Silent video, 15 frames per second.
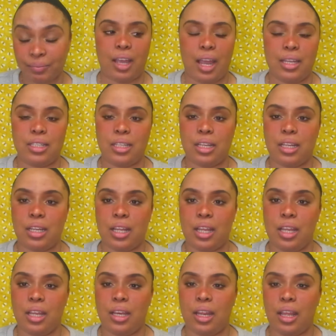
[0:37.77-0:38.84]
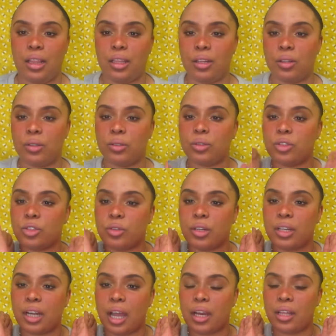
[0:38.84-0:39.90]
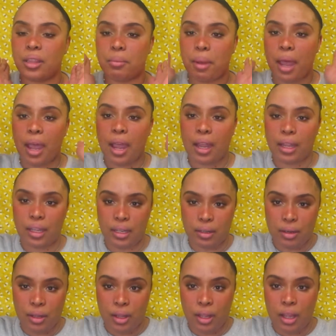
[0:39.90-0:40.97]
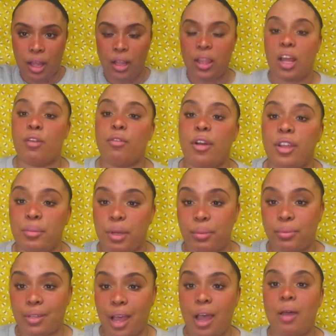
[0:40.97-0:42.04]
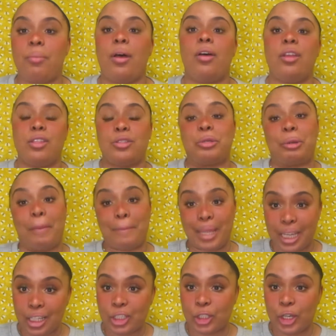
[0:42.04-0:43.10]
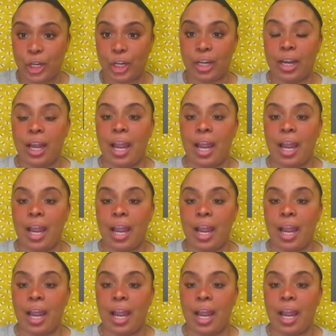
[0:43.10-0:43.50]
I did it in a little short cut in the back and a lot of volume up top. I'll insert a picture.